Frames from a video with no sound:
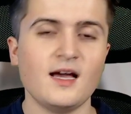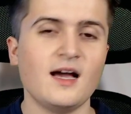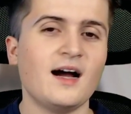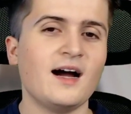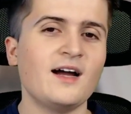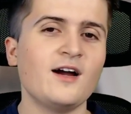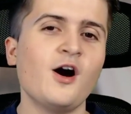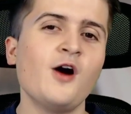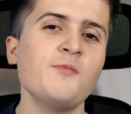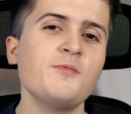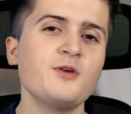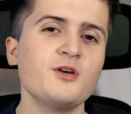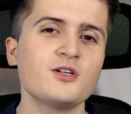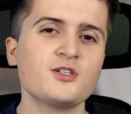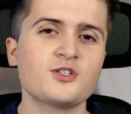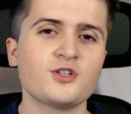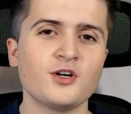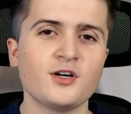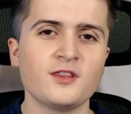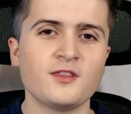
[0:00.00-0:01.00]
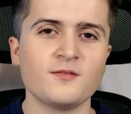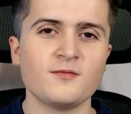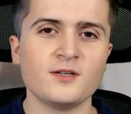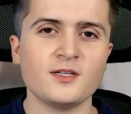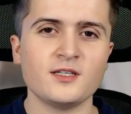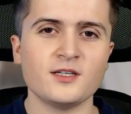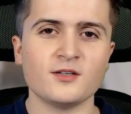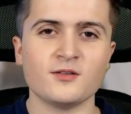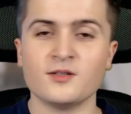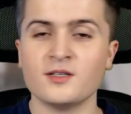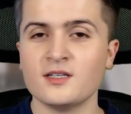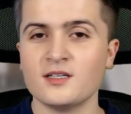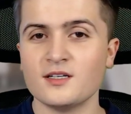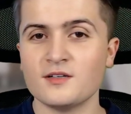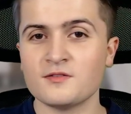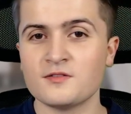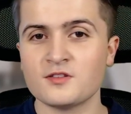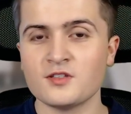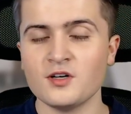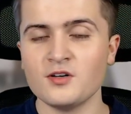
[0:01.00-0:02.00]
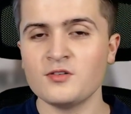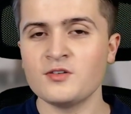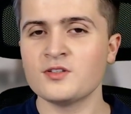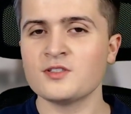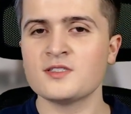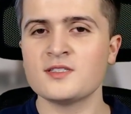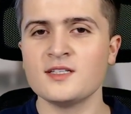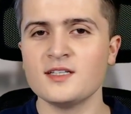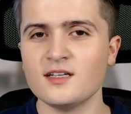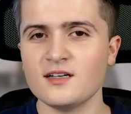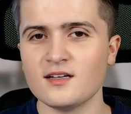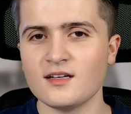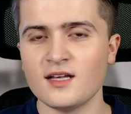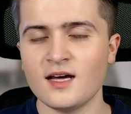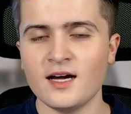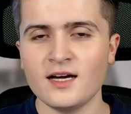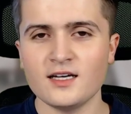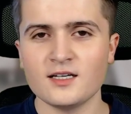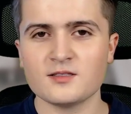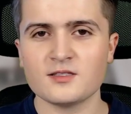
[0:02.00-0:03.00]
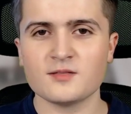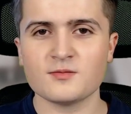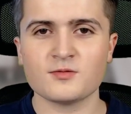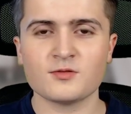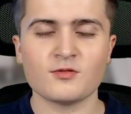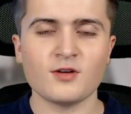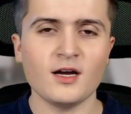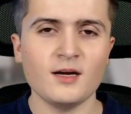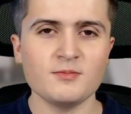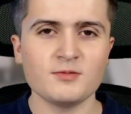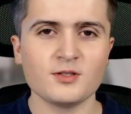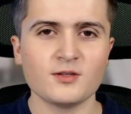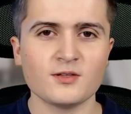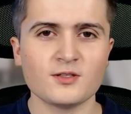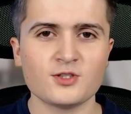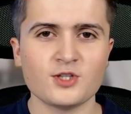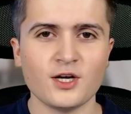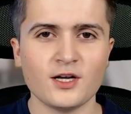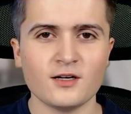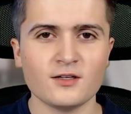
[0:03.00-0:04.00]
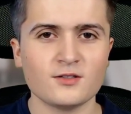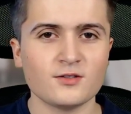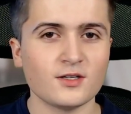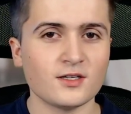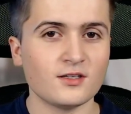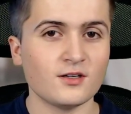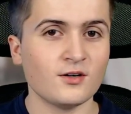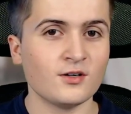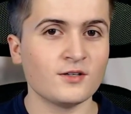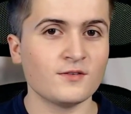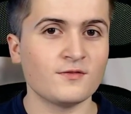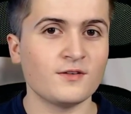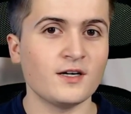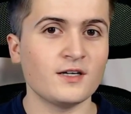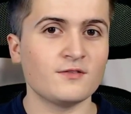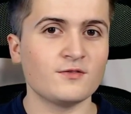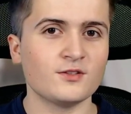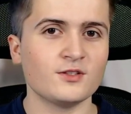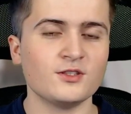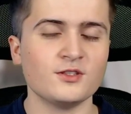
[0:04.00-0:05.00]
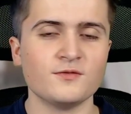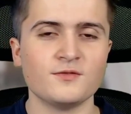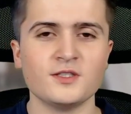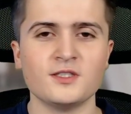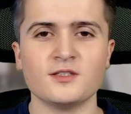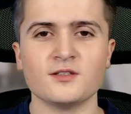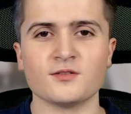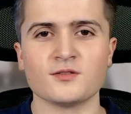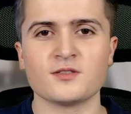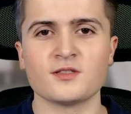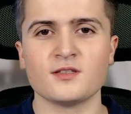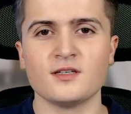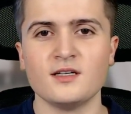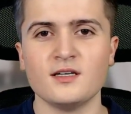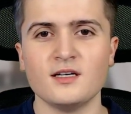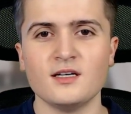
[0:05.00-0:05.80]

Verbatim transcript: I hope you enjoyed the video. If so, consider a like and subscribe to the channel to get notified for new videos.